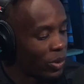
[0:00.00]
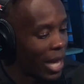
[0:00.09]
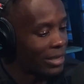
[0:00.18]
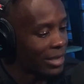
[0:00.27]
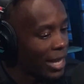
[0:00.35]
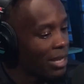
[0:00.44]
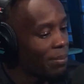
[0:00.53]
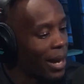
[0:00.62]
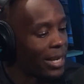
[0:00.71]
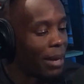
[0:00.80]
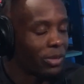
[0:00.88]
has
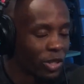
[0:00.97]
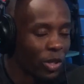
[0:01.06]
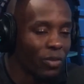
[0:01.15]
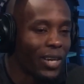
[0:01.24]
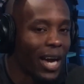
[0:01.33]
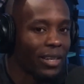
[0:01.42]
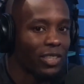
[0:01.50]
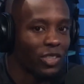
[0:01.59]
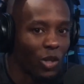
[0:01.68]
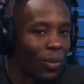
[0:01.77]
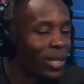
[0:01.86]
anybody, I'm sure you've gotten this
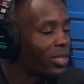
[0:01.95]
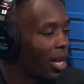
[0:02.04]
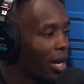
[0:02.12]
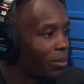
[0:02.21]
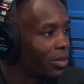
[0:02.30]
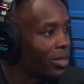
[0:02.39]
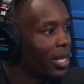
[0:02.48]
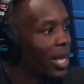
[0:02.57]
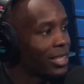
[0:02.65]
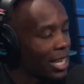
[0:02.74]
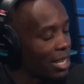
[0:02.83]
so many times,
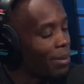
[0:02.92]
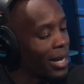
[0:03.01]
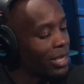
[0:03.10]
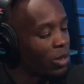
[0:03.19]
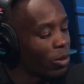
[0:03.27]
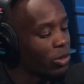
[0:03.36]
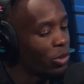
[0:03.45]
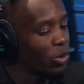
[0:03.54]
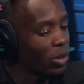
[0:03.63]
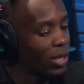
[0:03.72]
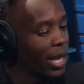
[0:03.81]
has anybody told
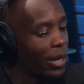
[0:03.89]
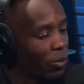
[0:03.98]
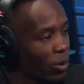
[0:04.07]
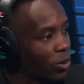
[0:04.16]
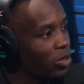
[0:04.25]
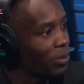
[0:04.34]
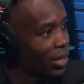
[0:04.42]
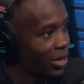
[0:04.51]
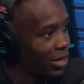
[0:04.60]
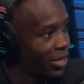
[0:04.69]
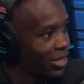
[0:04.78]
you look like Will Smith
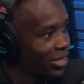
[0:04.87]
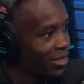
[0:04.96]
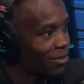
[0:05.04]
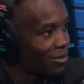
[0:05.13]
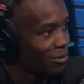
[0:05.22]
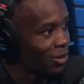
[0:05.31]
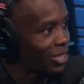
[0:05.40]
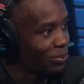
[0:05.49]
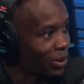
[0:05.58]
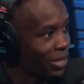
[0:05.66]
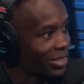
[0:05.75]
from Fresh
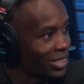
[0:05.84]
Prince?